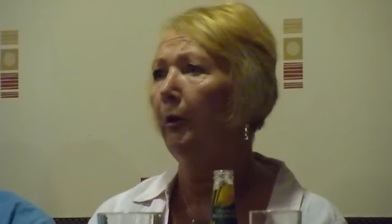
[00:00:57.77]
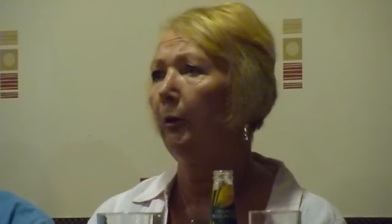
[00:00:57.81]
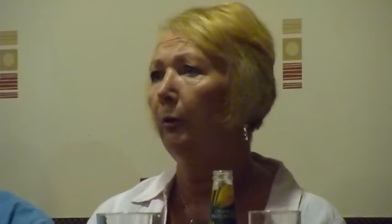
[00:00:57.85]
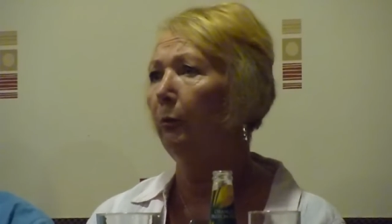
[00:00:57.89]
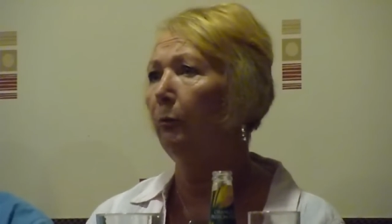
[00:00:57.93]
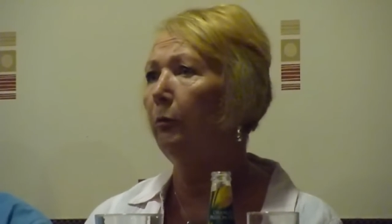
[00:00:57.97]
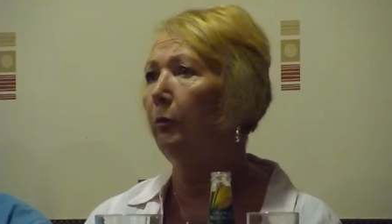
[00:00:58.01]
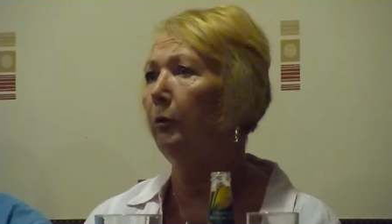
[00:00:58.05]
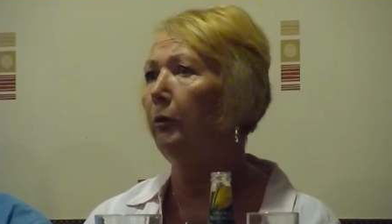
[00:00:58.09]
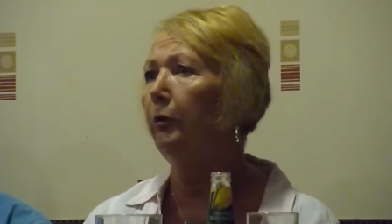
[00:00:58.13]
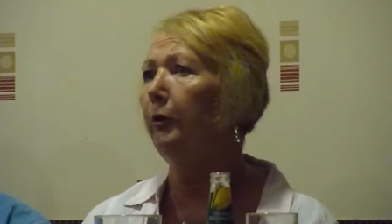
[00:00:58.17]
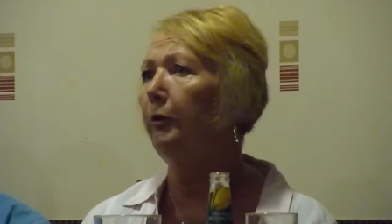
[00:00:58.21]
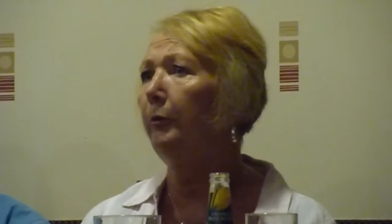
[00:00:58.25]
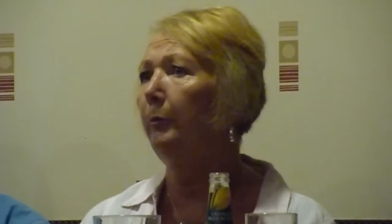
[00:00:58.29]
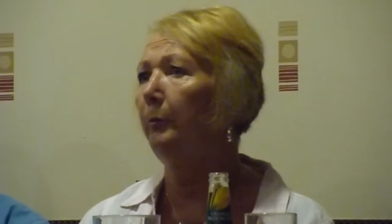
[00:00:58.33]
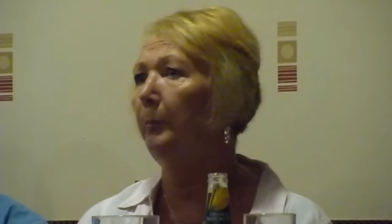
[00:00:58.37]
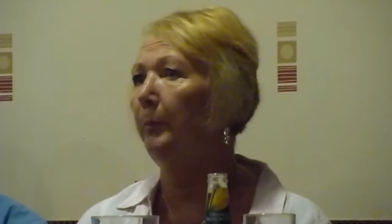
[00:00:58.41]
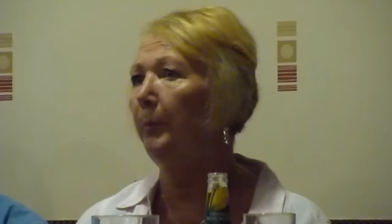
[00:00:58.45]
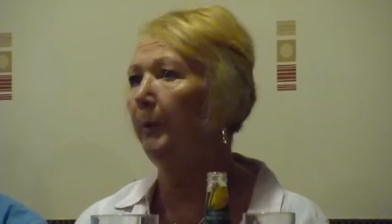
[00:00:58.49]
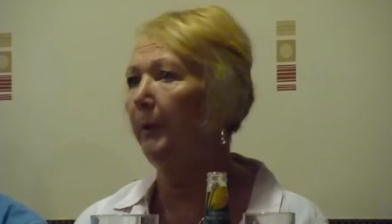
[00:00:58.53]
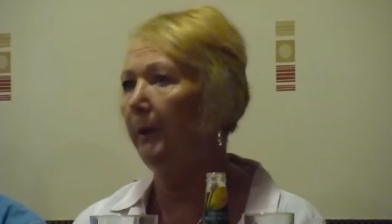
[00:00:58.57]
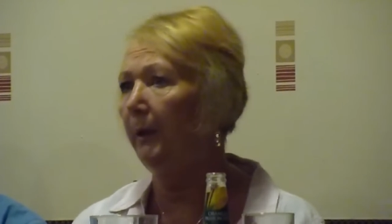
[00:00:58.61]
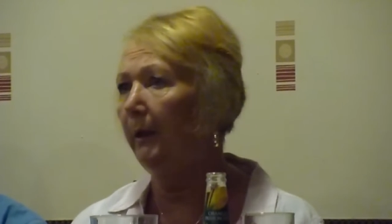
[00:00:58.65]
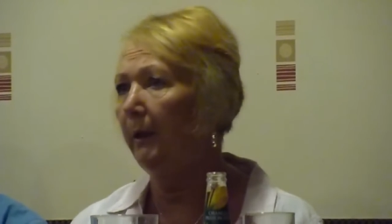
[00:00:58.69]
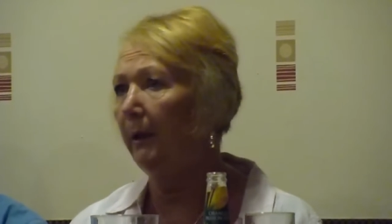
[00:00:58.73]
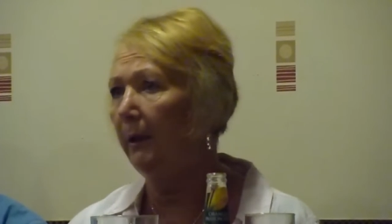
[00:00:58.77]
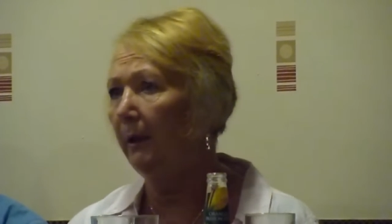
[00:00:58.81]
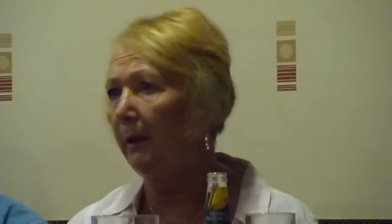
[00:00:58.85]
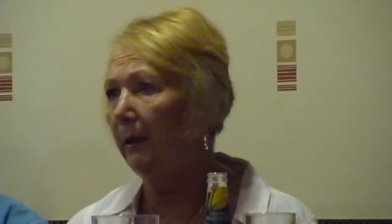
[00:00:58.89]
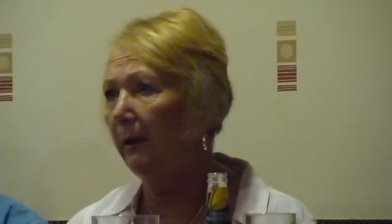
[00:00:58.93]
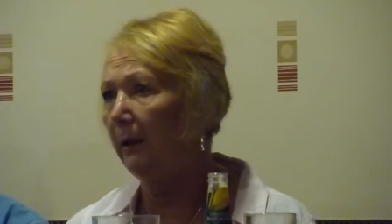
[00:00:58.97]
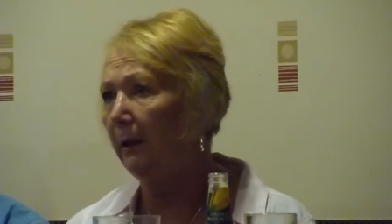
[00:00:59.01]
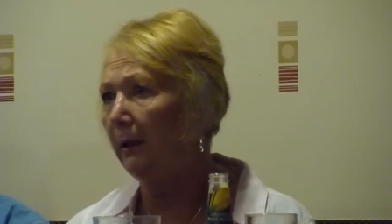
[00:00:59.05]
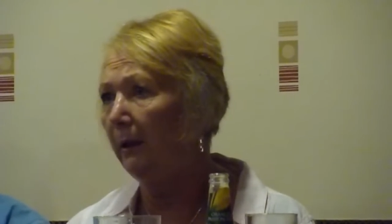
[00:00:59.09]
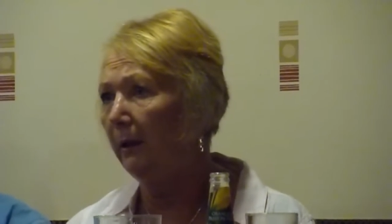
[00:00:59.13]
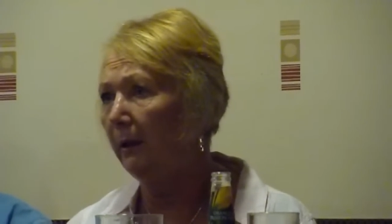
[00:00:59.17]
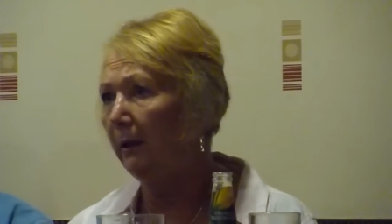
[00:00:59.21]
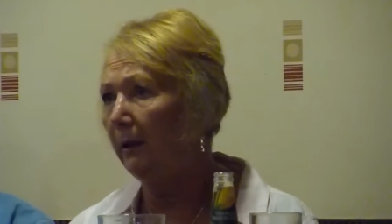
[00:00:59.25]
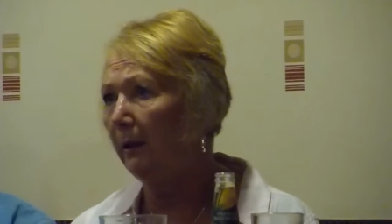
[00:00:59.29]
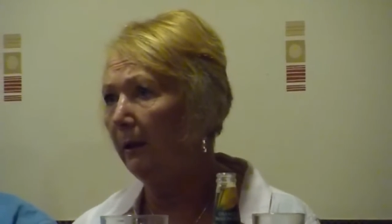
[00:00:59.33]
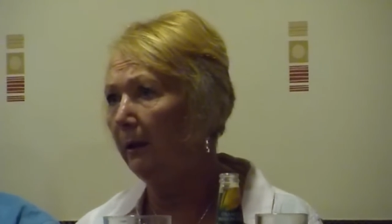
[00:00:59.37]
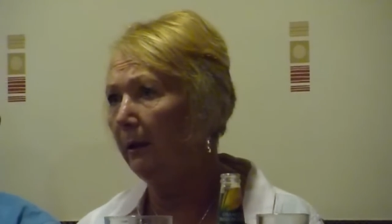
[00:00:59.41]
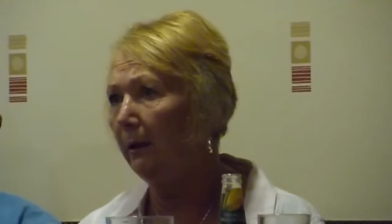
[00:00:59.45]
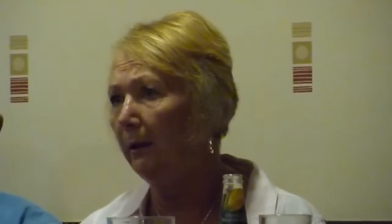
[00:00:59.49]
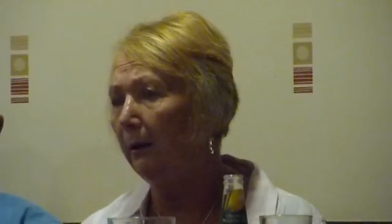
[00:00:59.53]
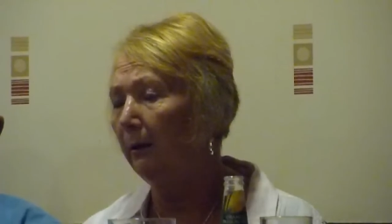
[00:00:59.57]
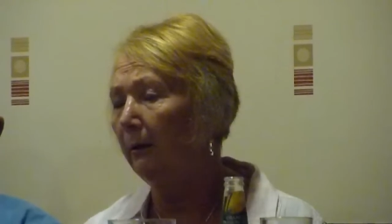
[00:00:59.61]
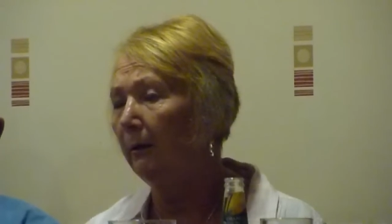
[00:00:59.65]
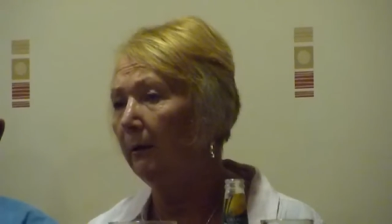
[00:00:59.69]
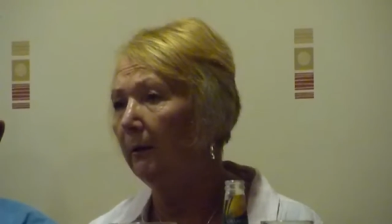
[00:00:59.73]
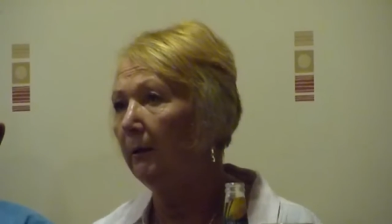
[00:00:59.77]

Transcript: would be.